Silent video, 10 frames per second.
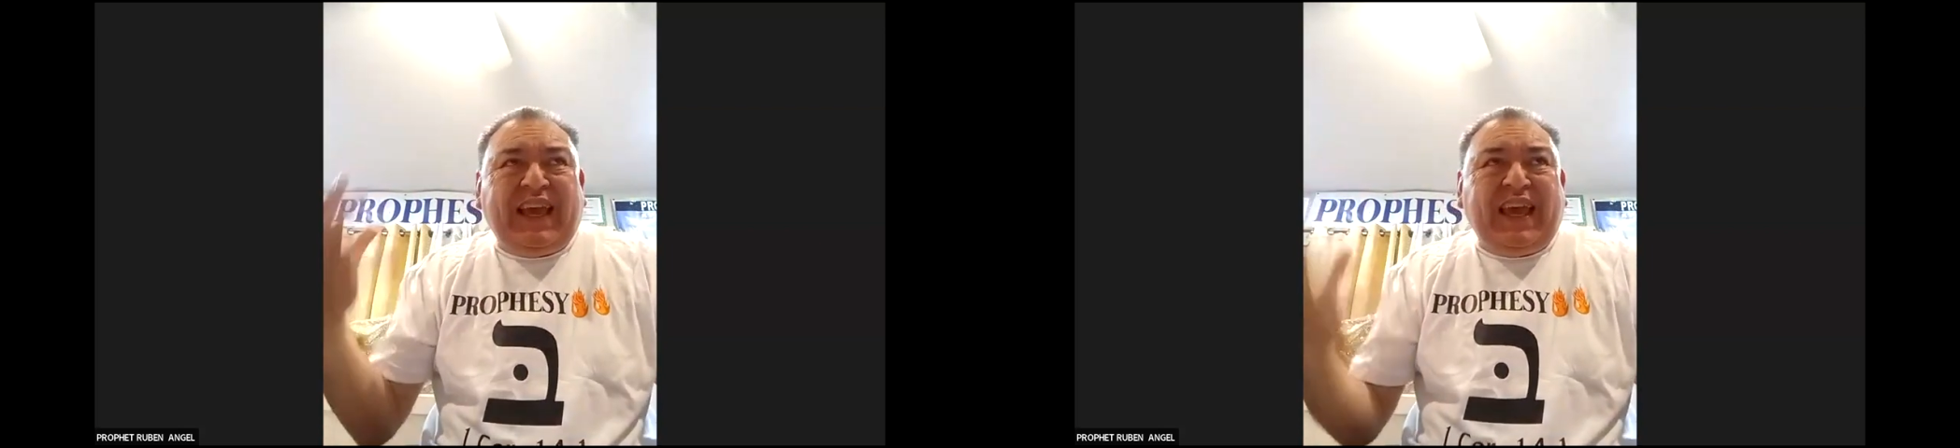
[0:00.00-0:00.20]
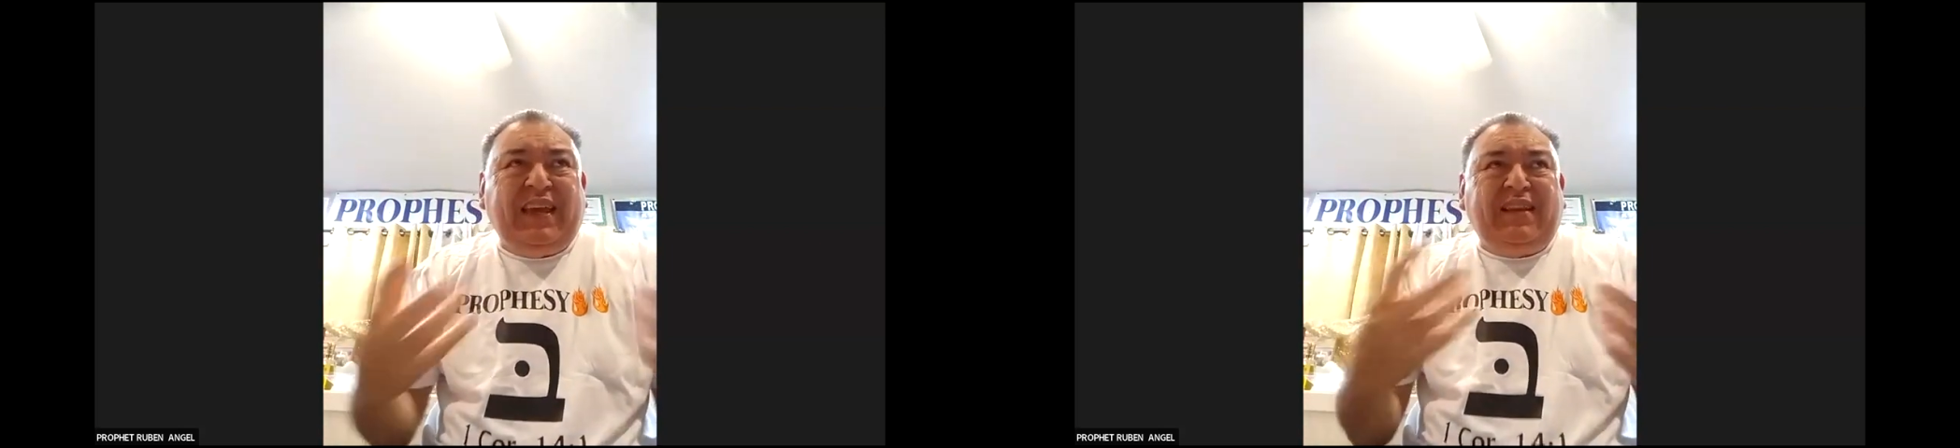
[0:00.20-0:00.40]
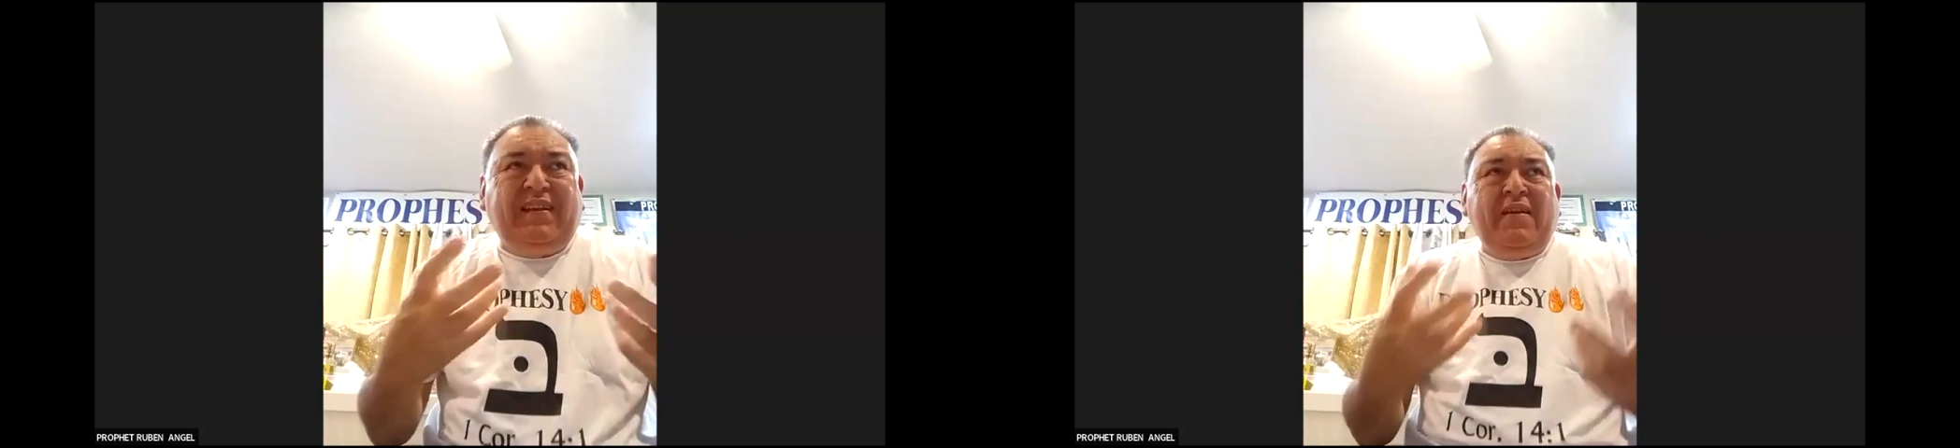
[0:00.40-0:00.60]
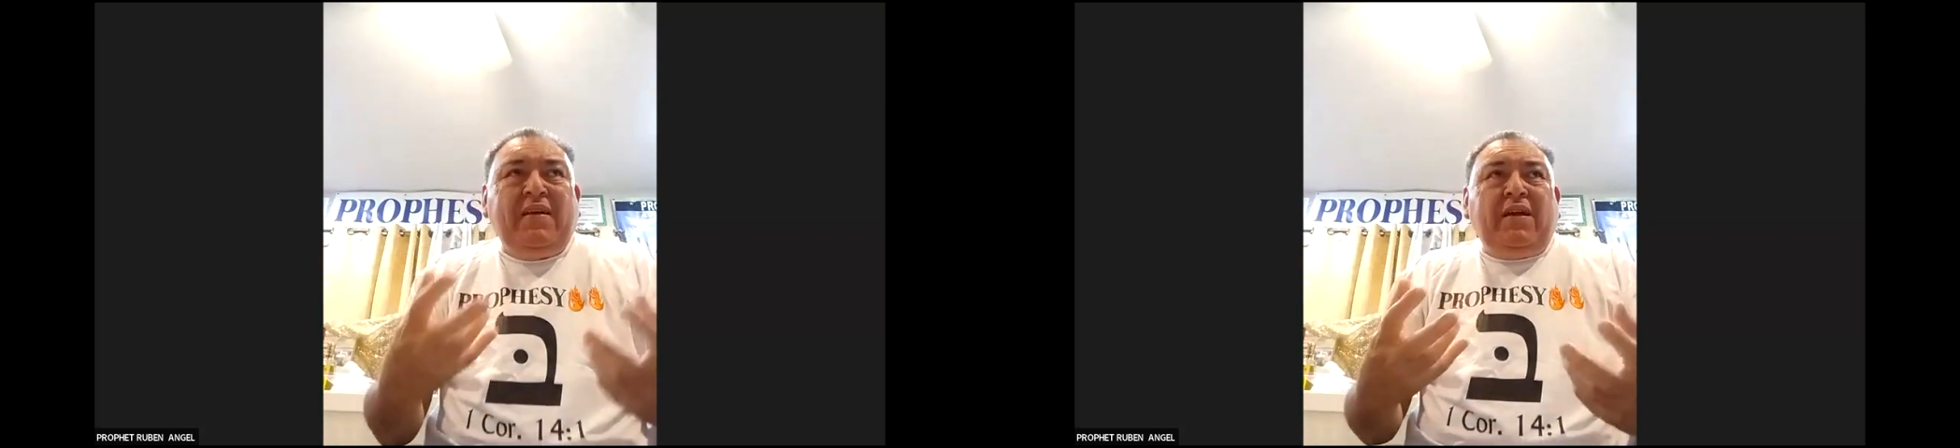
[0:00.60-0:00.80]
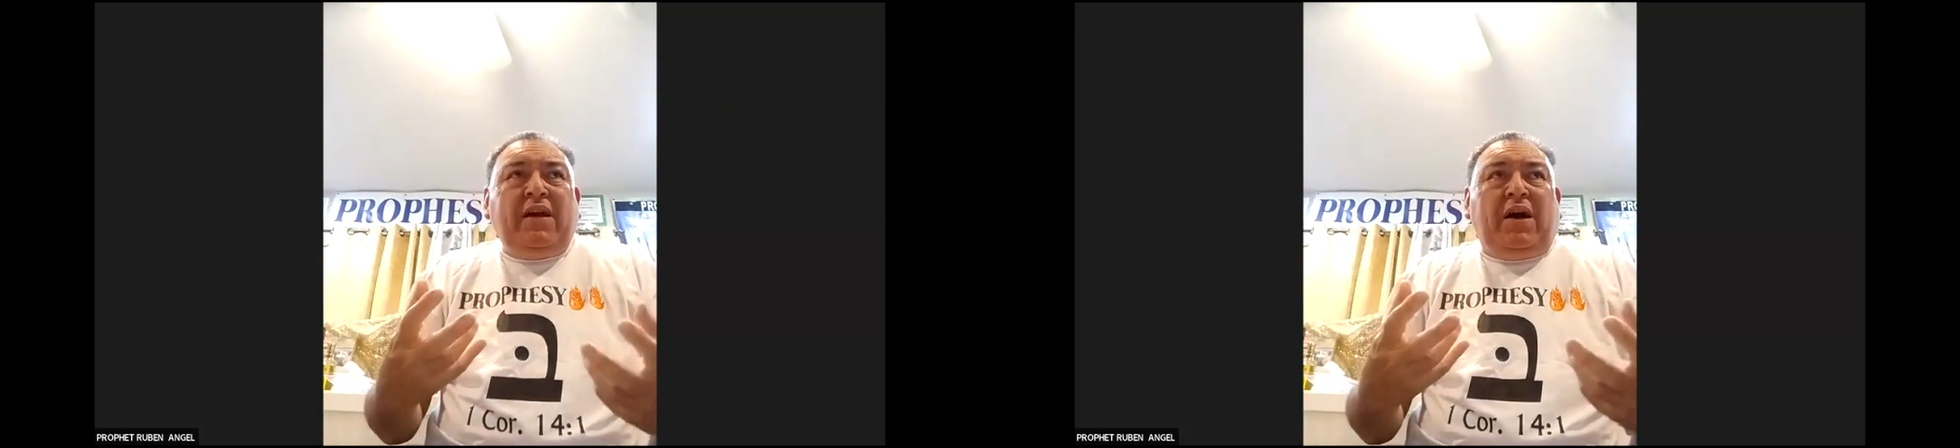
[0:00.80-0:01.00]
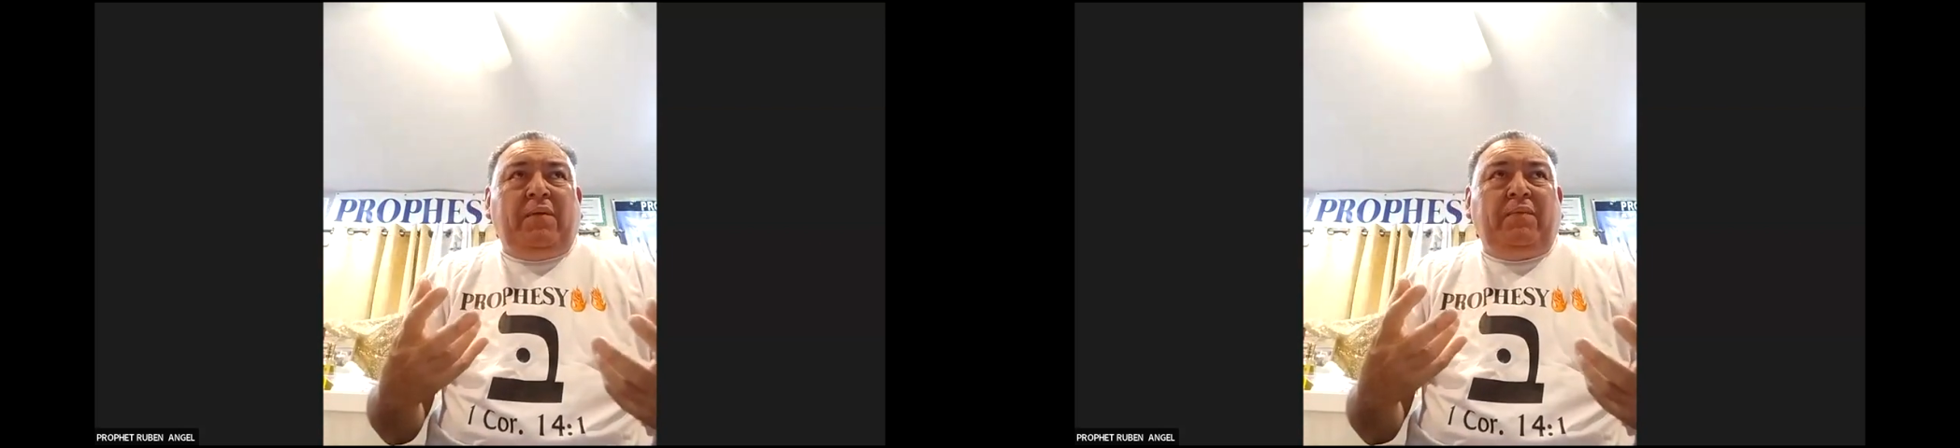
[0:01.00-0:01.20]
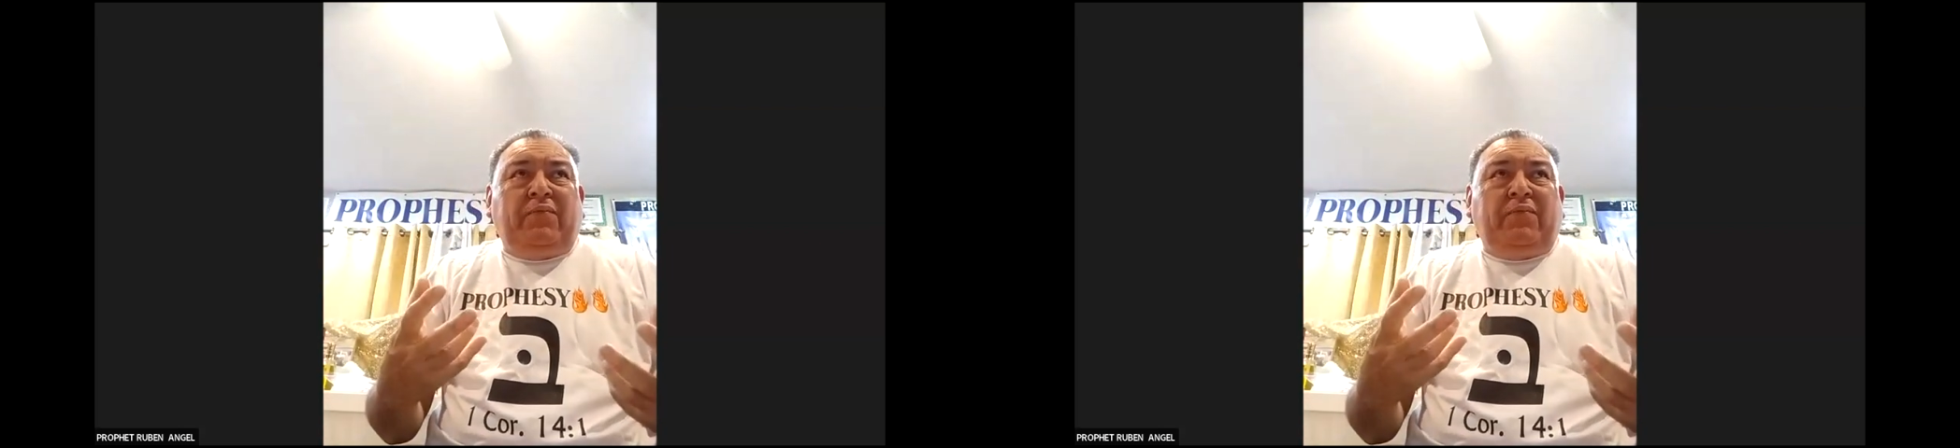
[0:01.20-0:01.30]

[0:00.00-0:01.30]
ate um,